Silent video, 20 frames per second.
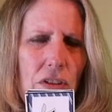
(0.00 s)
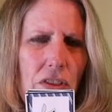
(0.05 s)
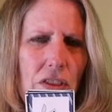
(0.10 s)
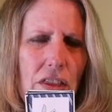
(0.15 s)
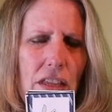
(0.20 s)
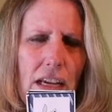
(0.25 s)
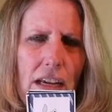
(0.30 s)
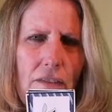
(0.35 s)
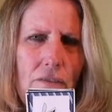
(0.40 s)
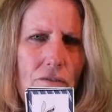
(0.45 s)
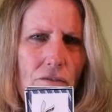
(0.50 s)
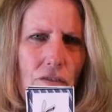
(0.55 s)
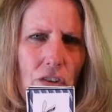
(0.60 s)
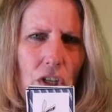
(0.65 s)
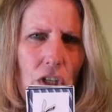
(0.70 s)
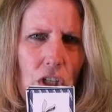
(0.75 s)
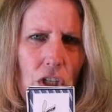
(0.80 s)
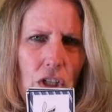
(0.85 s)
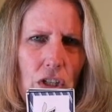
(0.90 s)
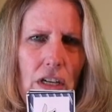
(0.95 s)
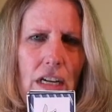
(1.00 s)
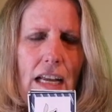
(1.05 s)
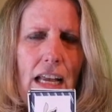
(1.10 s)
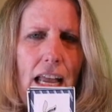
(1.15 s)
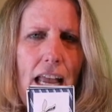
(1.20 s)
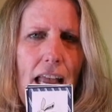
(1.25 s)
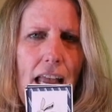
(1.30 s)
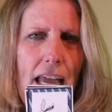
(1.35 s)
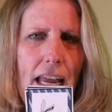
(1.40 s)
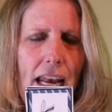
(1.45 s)
thick fur
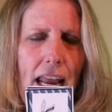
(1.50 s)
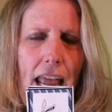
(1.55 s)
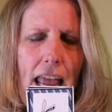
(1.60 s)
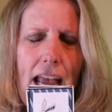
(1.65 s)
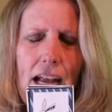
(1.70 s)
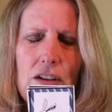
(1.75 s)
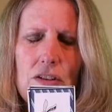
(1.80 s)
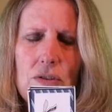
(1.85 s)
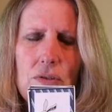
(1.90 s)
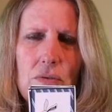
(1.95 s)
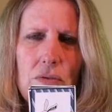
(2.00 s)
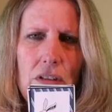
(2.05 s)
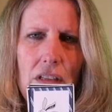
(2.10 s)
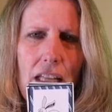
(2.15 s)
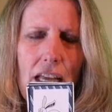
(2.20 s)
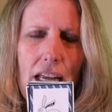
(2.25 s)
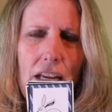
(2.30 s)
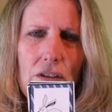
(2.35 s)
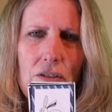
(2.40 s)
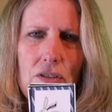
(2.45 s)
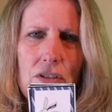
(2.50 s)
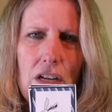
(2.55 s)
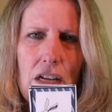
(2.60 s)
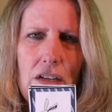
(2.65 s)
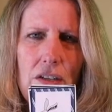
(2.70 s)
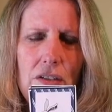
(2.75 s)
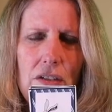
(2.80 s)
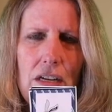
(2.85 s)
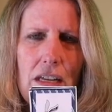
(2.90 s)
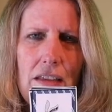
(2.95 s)
and extra layers
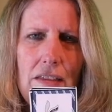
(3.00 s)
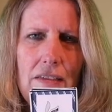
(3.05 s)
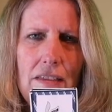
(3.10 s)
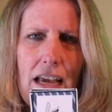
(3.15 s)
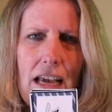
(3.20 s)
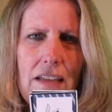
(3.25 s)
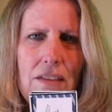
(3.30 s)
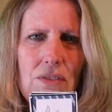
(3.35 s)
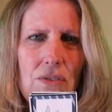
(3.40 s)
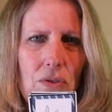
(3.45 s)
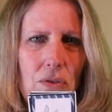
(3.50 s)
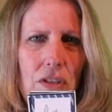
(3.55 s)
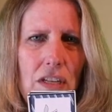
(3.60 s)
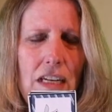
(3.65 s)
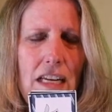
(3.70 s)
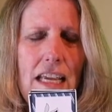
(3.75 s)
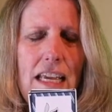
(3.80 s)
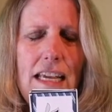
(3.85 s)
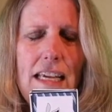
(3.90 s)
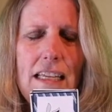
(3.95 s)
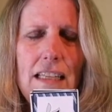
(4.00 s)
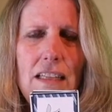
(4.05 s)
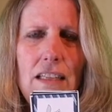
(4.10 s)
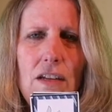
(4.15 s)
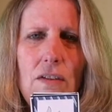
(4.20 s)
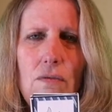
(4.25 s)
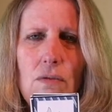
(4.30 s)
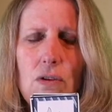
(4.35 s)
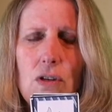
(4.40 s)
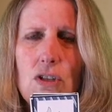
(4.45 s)
underneath that so that he can
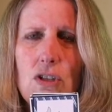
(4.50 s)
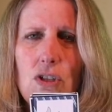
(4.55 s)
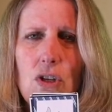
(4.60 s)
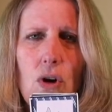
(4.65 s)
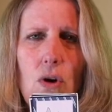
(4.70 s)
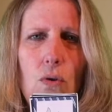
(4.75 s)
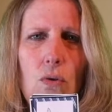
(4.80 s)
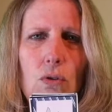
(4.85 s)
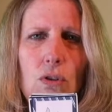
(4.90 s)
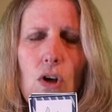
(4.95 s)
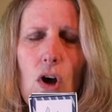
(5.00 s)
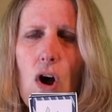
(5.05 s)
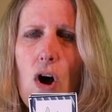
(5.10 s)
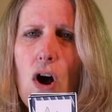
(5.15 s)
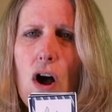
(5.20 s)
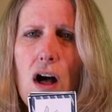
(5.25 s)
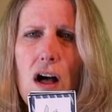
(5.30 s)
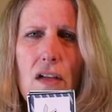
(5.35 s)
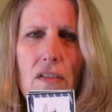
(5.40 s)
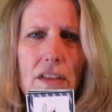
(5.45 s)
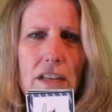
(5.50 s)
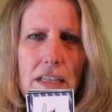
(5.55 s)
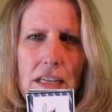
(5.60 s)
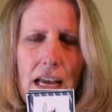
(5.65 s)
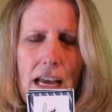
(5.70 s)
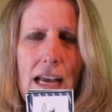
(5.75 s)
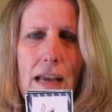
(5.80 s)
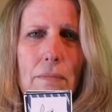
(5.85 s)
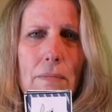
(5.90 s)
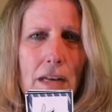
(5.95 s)
live where it's cold all the
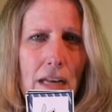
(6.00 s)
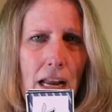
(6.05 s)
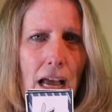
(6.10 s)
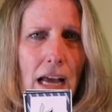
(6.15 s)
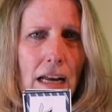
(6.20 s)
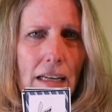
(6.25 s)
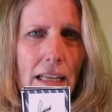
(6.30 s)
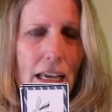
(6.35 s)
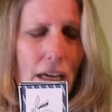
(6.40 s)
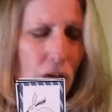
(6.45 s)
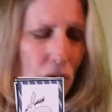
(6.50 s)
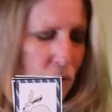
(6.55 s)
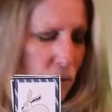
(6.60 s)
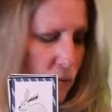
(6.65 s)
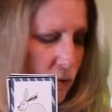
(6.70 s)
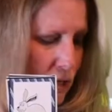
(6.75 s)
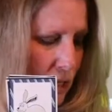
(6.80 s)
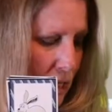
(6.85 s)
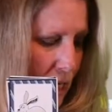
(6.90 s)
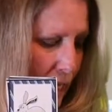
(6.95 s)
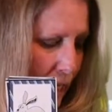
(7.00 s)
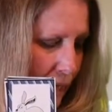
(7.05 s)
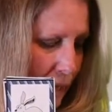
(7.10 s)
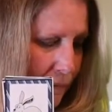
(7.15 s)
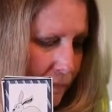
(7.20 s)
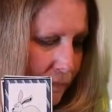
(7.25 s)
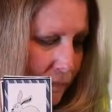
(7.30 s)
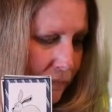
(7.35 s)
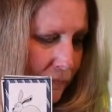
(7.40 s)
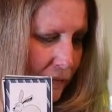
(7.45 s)
time and not get too sick.
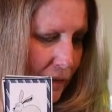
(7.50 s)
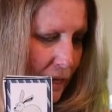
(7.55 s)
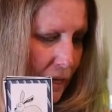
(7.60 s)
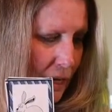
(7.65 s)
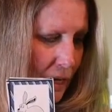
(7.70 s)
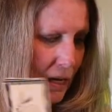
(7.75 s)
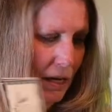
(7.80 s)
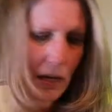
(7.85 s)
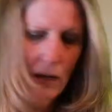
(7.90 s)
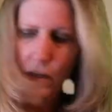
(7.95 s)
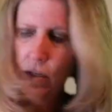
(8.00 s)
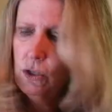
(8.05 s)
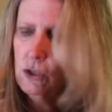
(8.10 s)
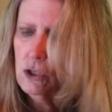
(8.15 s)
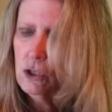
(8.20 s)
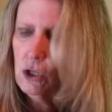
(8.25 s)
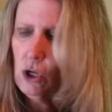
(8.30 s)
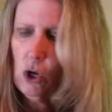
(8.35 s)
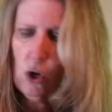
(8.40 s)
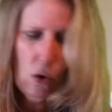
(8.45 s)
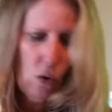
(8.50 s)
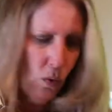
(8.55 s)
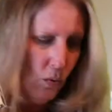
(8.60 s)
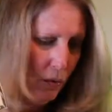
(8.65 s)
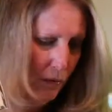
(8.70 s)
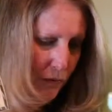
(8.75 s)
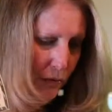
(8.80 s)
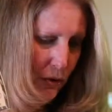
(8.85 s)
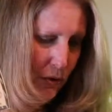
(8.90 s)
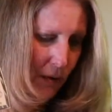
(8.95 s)
So
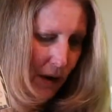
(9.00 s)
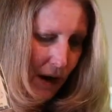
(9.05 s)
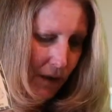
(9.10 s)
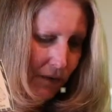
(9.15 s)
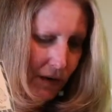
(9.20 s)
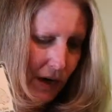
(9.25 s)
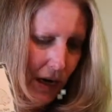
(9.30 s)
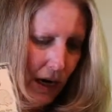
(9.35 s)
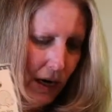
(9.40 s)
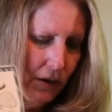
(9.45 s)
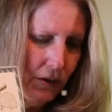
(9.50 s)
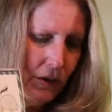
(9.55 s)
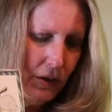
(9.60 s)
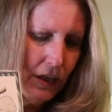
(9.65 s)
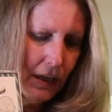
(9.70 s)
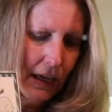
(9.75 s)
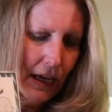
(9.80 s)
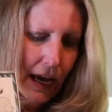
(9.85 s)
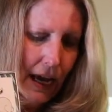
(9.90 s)
if you have an Arctic